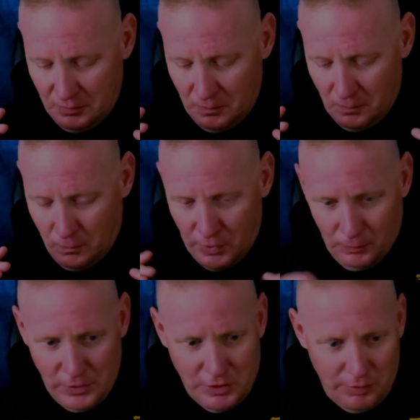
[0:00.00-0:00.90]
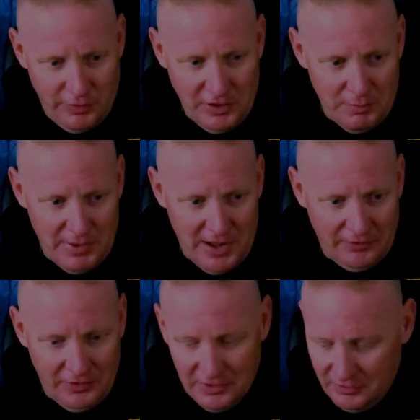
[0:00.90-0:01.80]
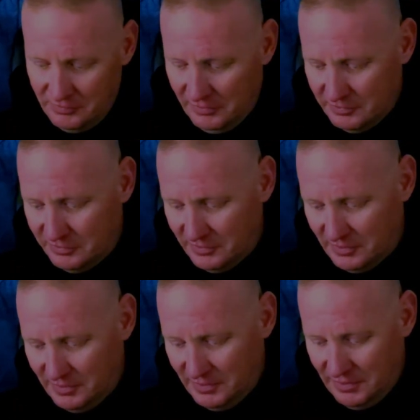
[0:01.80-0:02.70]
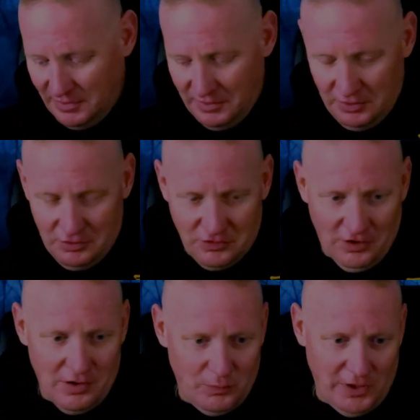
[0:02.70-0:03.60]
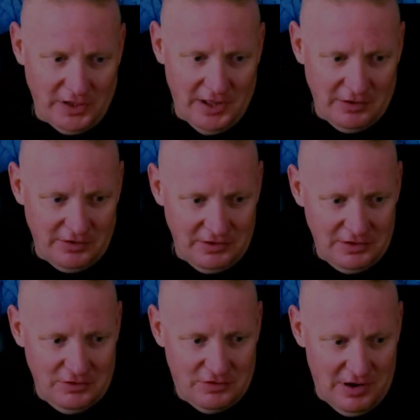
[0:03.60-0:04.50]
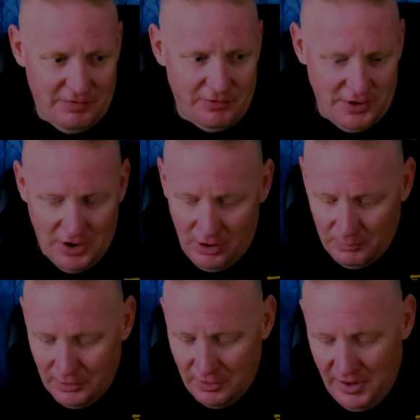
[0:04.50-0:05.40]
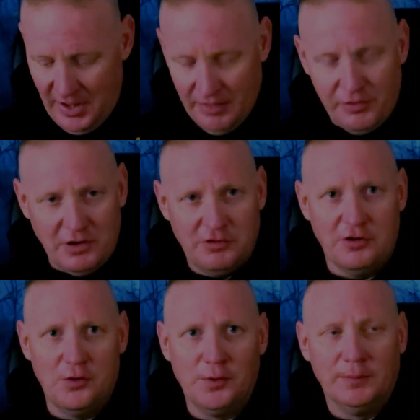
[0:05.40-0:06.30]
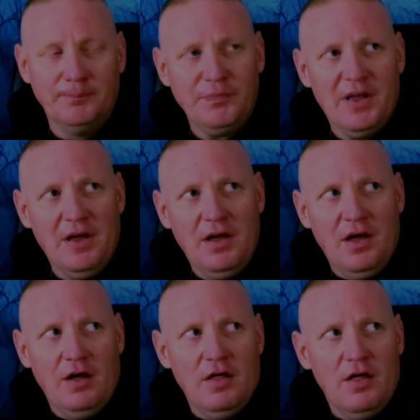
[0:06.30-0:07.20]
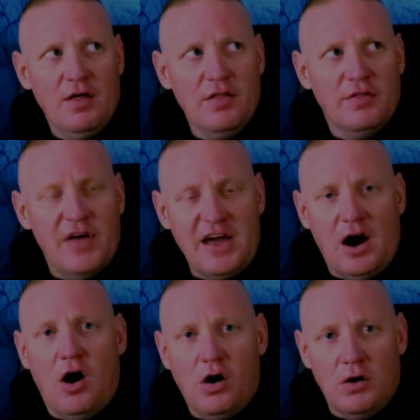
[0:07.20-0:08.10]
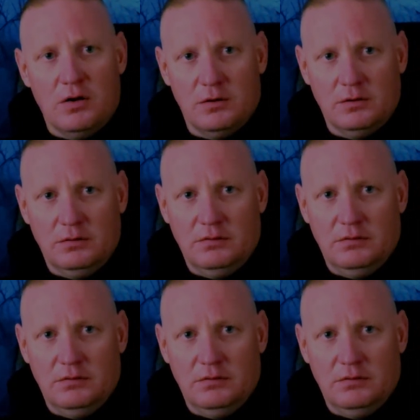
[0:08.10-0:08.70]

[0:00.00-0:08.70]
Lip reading: when you think about this, let's see, John Wayne Gacy, Jeffrey Dahmer, Anthony Sowell, they all,